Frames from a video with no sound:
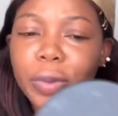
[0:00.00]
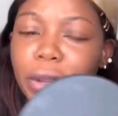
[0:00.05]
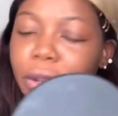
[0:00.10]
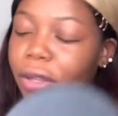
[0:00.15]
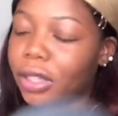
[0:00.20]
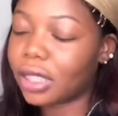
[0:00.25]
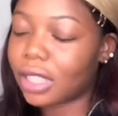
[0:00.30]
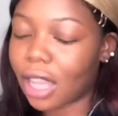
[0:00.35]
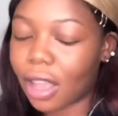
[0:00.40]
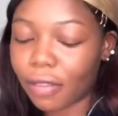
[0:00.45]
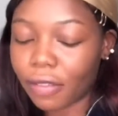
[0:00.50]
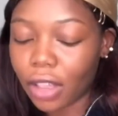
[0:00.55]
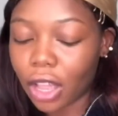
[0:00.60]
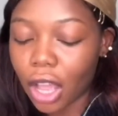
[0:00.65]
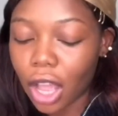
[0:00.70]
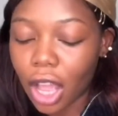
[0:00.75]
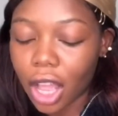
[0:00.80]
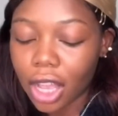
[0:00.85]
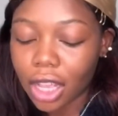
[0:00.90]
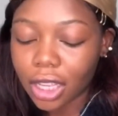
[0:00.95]
yourself
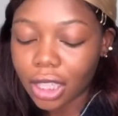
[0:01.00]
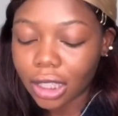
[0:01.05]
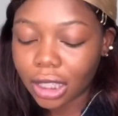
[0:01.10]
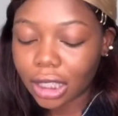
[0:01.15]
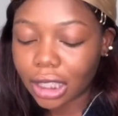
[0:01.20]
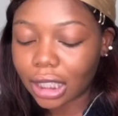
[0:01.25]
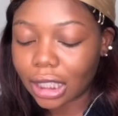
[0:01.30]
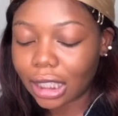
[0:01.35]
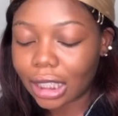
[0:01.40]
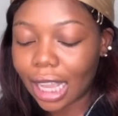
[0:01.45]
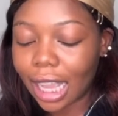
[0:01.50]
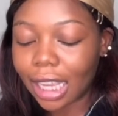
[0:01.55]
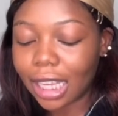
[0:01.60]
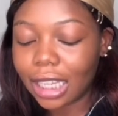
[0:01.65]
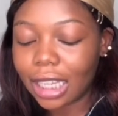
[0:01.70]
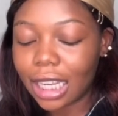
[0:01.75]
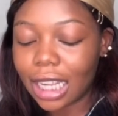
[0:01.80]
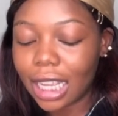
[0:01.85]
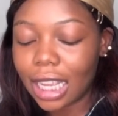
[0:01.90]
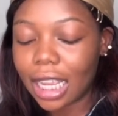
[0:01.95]
so
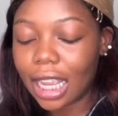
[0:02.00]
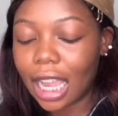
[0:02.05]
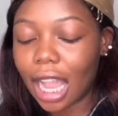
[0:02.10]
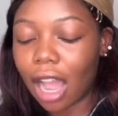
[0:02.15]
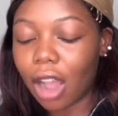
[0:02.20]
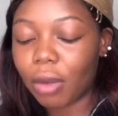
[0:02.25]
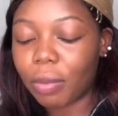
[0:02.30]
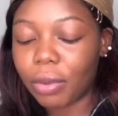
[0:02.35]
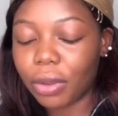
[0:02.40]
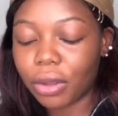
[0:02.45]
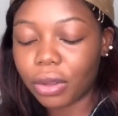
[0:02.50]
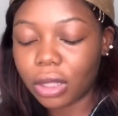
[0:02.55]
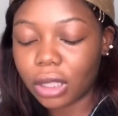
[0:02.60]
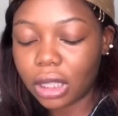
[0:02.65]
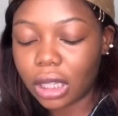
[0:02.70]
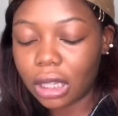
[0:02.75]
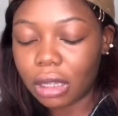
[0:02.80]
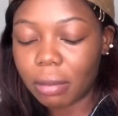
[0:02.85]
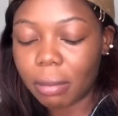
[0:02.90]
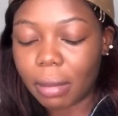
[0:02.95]
secondly i'll be
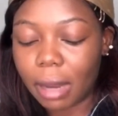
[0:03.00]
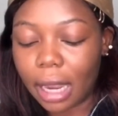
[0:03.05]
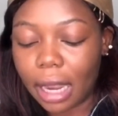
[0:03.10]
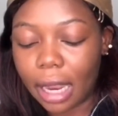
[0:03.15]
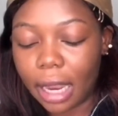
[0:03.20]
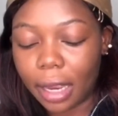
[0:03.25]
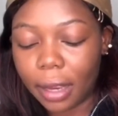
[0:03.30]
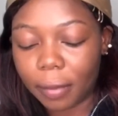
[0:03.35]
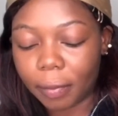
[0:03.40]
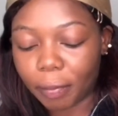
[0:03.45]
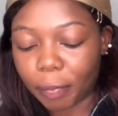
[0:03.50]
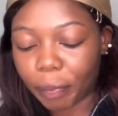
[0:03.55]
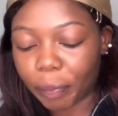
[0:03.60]
using my